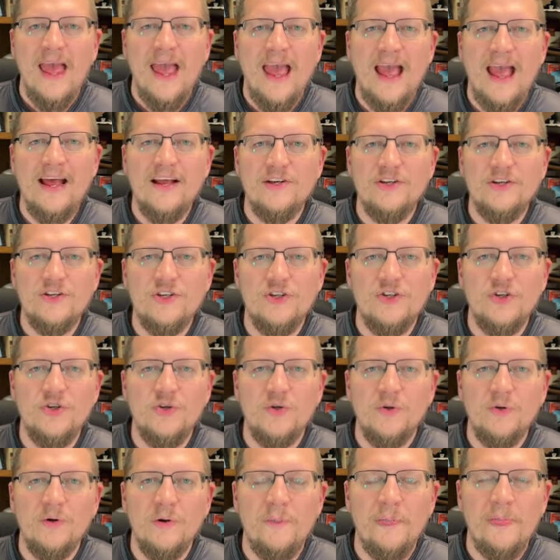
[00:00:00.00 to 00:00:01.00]
and
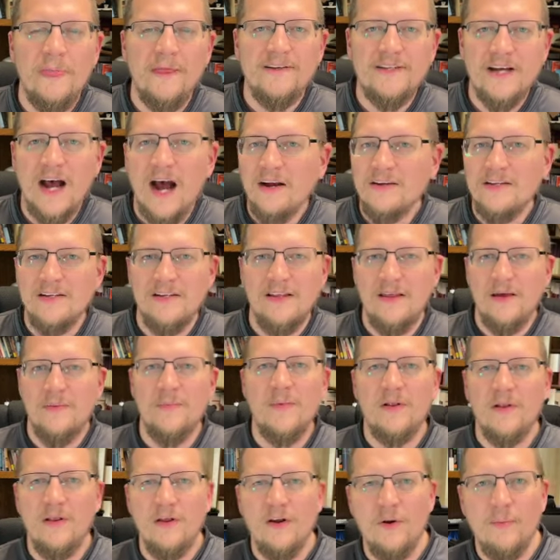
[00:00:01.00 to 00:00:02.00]
to talk to
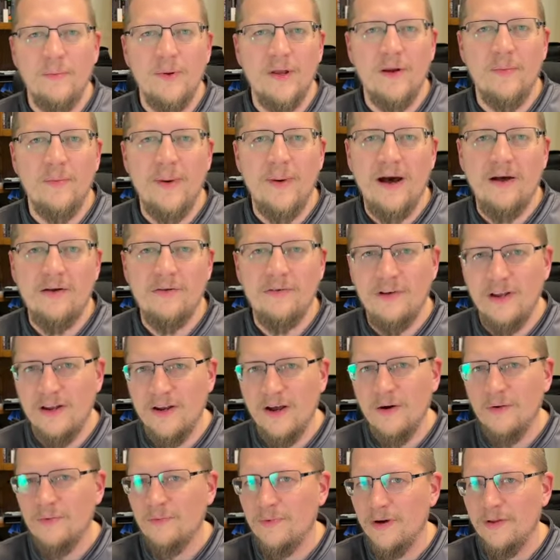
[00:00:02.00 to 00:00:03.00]
them a little bit about, you know,